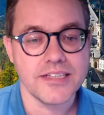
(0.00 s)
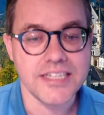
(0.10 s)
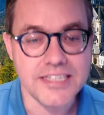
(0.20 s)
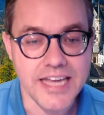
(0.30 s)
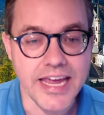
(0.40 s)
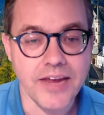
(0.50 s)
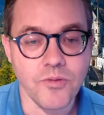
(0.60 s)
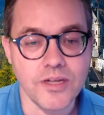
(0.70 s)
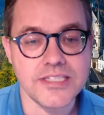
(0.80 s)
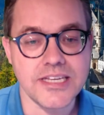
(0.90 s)
Today,
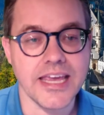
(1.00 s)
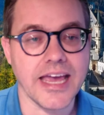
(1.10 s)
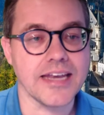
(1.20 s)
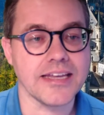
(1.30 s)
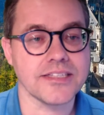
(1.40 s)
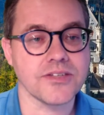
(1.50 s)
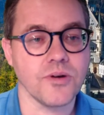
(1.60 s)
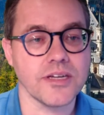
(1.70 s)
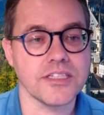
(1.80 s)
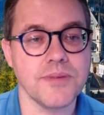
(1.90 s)
once again, is
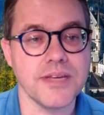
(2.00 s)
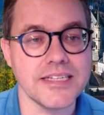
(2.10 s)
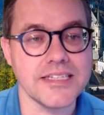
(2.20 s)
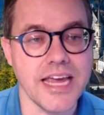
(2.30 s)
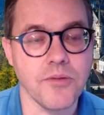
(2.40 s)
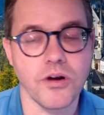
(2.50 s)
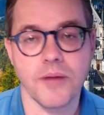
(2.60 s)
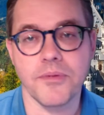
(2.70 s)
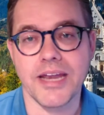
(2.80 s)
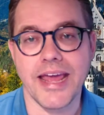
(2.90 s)
going to be a day where
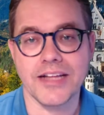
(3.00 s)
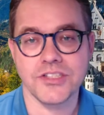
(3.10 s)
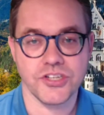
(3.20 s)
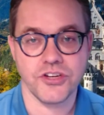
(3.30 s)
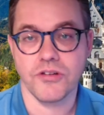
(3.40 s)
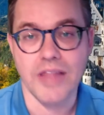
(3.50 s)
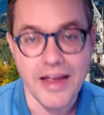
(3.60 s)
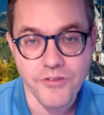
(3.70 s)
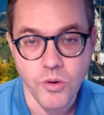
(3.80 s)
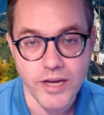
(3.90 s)
I'm going to answer your
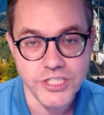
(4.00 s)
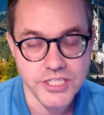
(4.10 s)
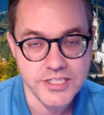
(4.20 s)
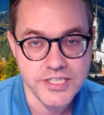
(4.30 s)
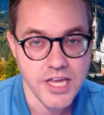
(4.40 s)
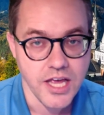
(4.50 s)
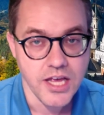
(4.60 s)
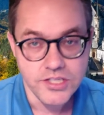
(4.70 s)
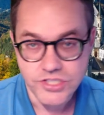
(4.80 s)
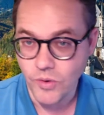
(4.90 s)
live questions.
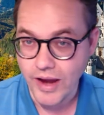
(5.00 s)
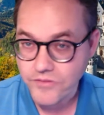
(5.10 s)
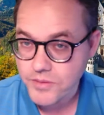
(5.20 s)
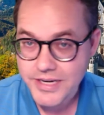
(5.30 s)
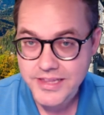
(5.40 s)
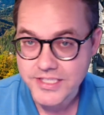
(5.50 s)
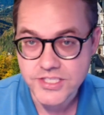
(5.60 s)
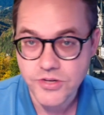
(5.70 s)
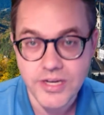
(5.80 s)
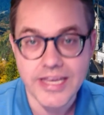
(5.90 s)
So everybody that's
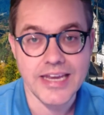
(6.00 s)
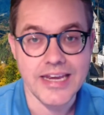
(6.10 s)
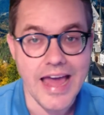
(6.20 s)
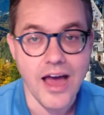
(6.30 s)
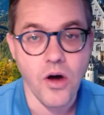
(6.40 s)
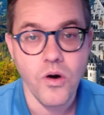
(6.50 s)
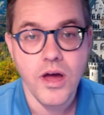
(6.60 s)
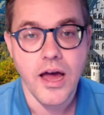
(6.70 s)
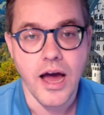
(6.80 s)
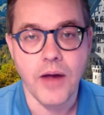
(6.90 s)
tuning in now,
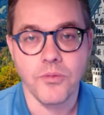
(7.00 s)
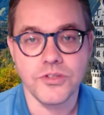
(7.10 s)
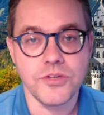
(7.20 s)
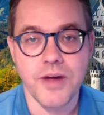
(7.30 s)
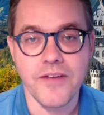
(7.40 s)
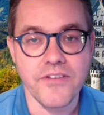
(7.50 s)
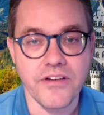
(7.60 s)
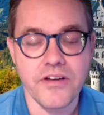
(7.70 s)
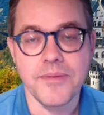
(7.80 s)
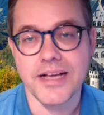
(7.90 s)
I will do my
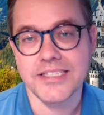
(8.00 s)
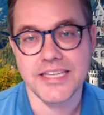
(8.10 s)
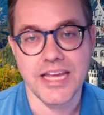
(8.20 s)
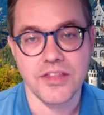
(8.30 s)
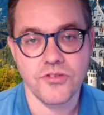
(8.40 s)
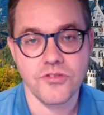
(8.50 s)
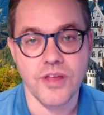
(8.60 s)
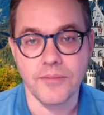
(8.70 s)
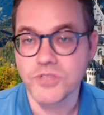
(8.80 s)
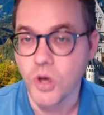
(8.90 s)
very best to get through
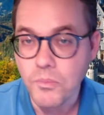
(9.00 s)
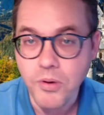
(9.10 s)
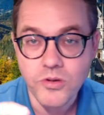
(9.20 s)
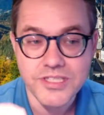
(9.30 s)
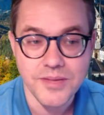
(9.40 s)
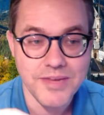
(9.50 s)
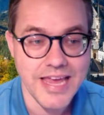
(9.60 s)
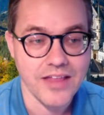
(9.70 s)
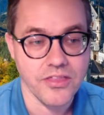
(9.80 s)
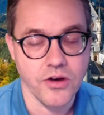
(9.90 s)
them. Don't post them
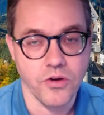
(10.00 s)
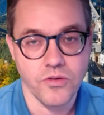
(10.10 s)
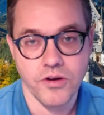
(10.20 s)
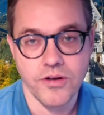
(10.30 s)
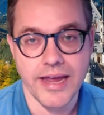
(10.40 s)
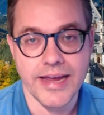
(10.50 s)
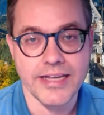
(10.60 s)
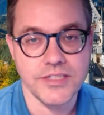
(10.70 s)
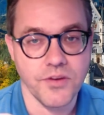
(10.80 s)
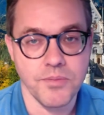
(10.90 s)
yet though, okay?
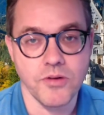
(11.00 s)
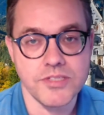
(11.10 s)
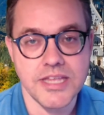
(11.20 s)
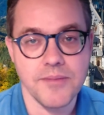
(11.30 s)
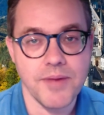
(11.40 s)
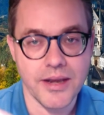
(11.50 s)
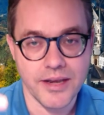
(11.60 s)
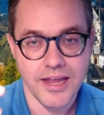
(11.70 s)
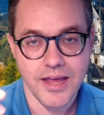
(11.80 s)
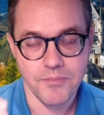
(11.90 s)
Because if you post them and
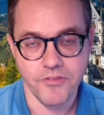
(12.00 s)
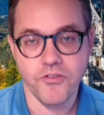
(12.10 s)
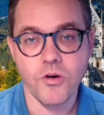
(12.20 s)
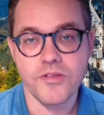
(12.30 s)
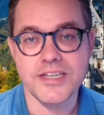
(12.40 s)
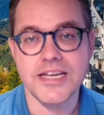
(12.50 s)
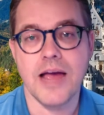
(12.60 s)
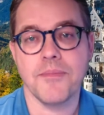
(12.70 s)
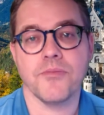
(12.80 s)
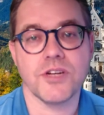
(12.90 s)
before the
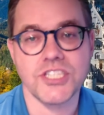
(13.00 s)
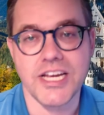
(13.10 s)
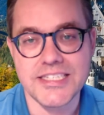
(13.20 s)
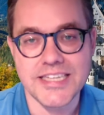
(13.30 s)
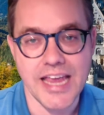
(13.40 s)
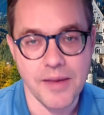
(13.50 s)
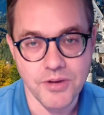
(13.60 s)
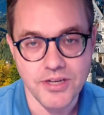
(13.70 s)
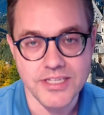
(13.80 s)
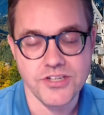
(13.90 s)
time in which I say I'm
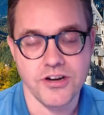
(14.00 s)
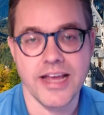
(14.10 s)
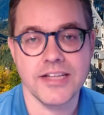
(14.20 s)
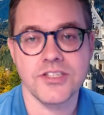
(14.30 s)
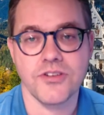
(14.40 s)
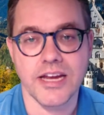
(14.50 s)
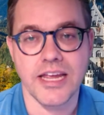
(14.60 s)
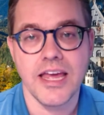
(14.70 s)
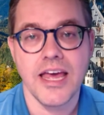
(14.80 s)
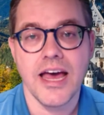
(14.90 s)
going to start answering,
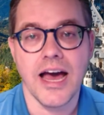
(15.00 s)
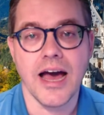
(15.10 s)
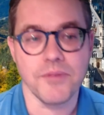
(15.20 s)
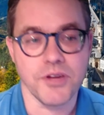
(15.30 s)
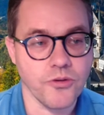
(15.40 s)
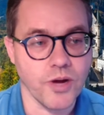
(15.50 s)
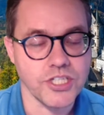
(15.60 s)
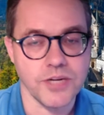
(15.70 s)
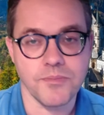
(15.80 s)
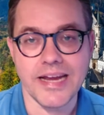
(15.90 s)
um, your
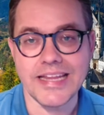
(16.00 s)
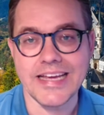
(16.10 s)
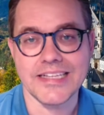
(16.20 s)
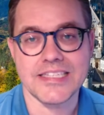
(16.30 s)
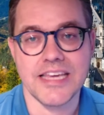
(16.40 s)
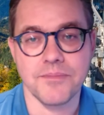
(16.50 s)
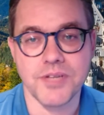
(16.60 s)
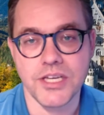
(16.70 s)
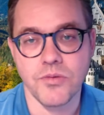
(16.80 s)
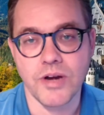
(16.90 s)
question might get skipped
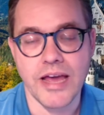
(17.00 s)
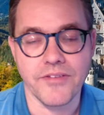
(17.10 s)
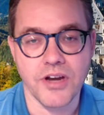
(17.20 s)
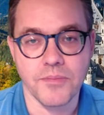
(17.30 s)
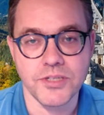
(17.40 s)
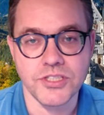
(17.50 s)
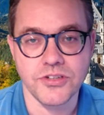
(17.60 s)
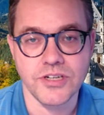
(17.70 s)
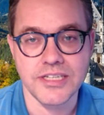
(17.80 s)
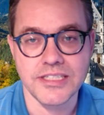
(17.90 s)
and you won't have an
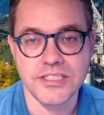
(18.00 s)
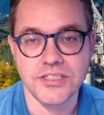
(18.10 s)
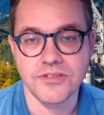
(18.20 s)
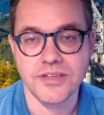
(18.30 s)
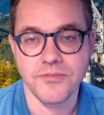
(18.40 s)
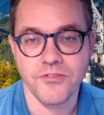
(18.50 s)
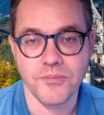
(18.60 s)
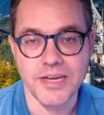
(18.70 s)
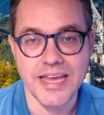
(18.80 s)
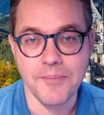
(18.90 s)
opportunity to for
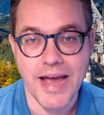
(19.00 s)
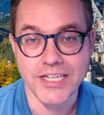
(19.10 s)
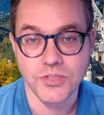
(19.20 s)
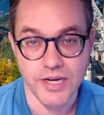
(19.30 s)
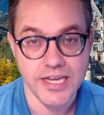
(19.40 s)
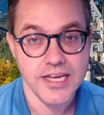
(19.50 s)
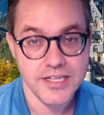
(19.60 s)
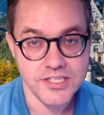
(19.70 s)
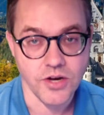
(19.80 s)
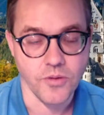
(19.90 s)
me to get back to it.
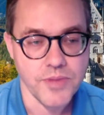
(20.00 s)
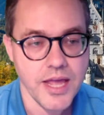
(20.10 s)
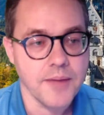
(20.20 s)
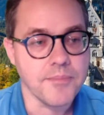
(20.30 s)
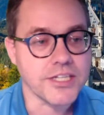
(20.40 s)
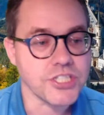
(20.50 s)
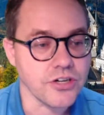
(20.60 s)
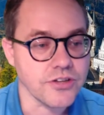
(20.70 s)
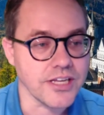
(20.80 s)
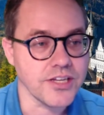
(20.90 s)
So make
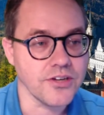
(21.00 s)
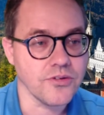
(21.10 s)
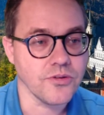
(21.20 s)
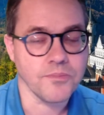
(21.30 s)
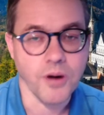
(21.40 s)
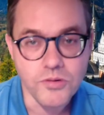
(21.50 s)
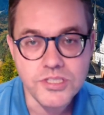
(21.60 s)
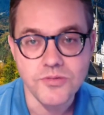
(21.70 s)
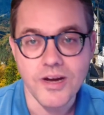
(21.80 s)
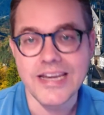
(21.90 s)
sure that you
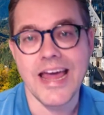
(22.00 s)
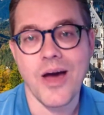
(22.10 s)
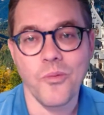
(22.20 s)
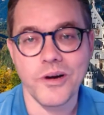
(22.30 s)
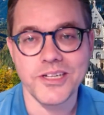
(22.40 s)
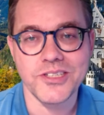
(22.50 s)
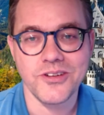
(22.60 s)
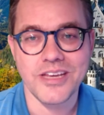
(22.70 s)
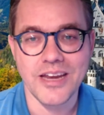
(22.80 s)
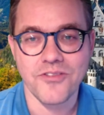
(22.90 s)
post right now where you're
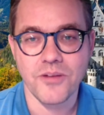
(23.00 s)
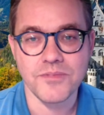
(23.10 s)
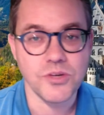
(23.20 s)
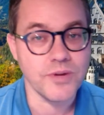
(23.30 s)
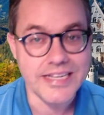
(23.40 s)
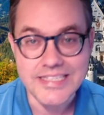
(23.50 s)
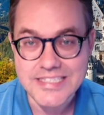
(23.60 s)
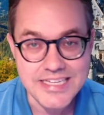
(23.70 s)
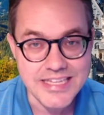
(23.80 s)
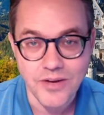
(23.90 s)
tuning in from, so we can
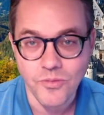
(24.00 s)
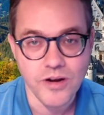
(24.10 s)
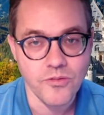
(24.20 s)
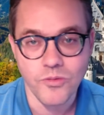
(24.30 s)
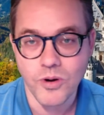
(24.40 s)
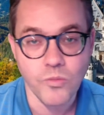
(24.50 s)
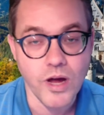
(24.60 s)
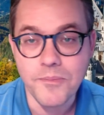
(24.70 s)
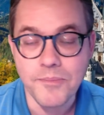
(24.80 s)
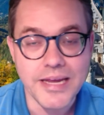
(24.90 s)
see that we're, we're
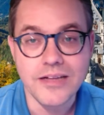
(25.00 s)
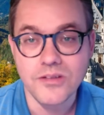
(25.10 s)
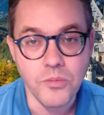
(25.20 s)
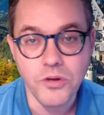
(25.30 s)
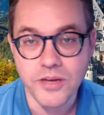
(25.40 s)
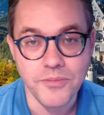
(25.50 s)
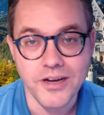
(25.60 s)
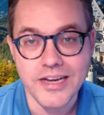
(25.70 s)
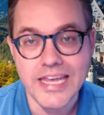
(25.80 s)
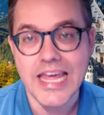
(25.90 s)
one big global
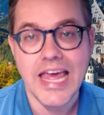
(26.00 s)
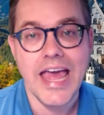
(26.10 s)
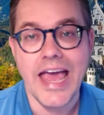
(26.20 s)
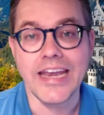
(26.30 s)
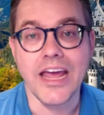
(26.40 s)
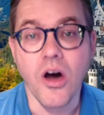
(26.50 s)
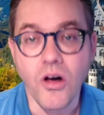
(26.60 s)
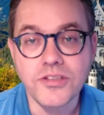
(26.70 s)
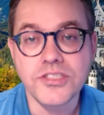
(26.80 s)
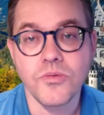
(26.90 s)
community. And I
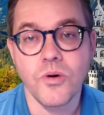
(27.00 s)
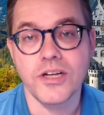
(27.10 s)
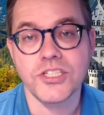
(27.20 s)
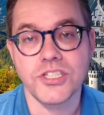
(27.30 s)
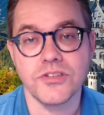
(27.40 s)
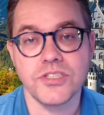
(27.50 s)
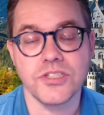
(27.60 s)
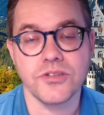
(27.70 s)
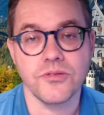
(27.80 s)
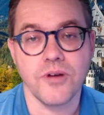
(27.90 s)
also want you
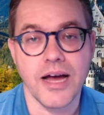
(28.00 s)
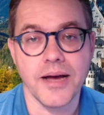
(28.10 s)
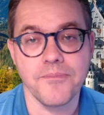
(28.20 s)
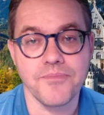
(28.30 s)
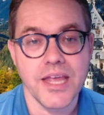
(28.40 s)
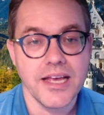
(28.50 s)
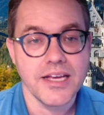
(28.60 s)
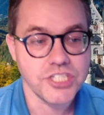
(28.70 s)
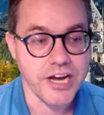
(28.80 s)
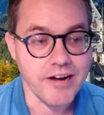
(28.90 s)
to um,
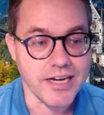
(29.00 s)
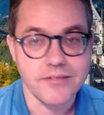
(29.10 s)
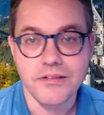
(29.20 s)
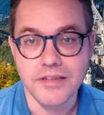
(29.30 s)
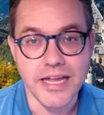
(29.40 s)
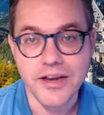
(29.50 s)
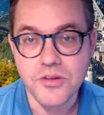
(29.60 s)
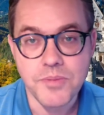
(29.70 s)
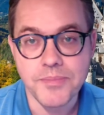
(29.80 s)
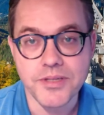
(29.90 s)
share it. Let
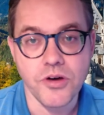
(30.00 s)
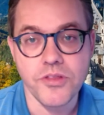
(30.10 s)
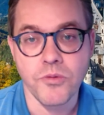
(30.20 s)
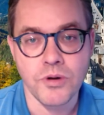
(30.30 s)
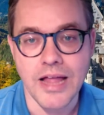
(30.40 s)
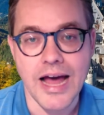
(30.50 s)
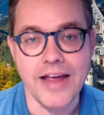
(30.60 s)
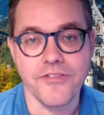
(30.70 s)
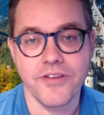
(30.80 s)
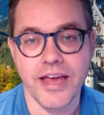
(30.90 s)
other people know that we're
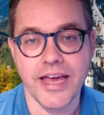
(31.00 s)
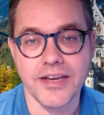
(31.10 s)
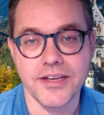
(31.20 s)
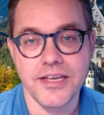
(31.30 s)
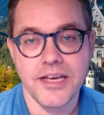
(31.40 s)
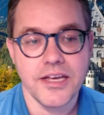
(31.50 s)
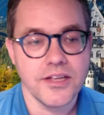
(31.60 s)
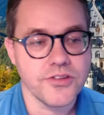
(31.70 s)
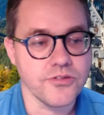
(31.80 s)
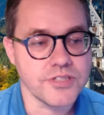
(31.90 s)
live. And
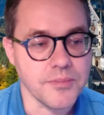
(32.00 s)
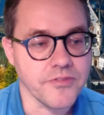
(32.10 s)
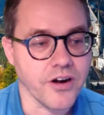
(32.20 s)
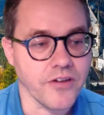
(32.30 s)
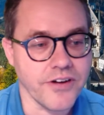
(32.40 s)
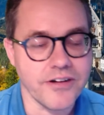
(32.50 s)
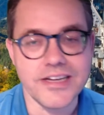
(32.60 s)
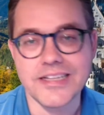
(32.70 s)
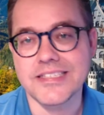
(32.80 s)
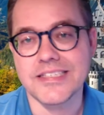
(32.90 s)
through some of our
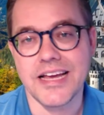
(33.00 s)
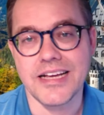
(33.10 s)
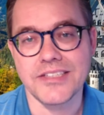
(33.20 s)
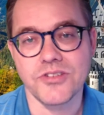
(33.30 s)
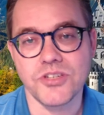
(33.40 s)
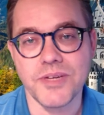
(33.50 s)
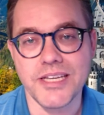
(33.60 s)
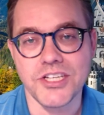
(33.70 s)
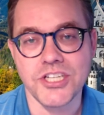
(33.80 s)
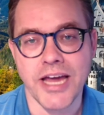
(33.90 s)
various uh, social
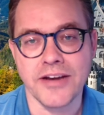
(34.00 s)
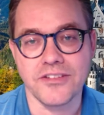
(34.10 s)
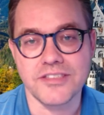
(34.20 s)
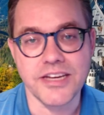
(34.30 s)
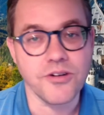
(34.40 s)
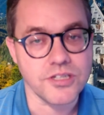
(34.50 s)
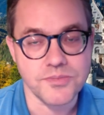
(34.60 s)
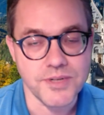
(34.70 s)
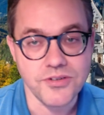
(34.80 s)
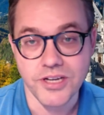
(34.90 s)
media channels, Igor's
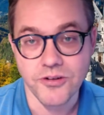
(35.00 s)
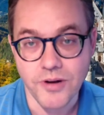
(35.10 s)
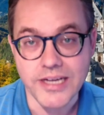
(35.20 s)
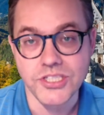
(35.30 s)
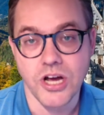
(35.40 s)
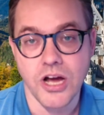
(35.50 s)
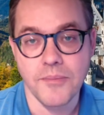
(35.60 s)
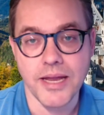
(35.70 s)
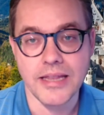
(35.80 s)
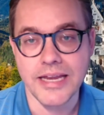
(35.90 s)
been doing a great
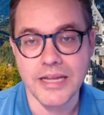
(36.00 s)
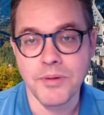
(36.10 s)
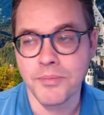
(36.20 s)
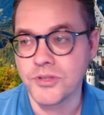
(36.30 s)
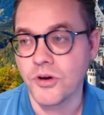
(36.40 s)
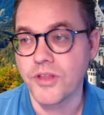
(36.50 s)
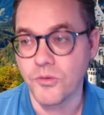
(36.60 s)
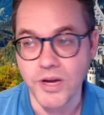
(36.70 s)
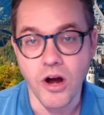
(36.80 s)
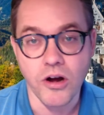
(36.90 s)
job at letting people know that
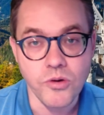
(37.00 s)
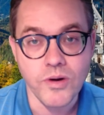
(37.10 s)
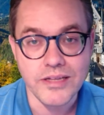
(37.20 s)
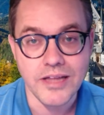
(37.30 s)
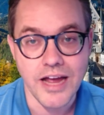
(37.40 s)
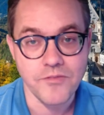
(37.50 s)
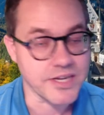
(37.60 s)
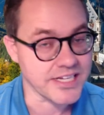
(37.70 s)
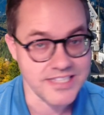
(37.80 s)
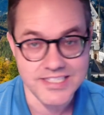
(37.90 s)
we are going live,
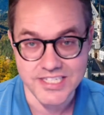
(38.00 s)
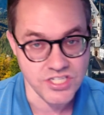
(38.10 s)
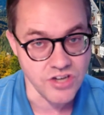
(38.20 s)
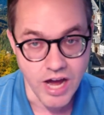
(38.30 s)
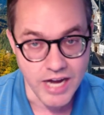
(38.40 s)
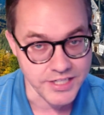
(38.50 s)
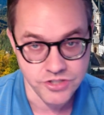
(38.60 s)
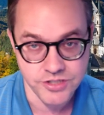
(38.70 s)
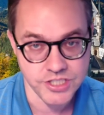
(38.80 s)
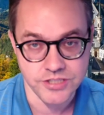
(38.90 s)
because this is not a
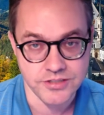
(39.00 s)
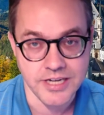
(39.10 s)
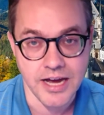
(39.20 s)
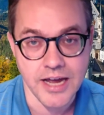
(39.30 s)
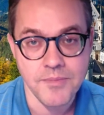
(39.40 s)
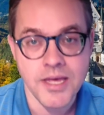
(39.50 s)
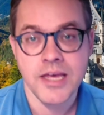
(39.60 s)
traditional time.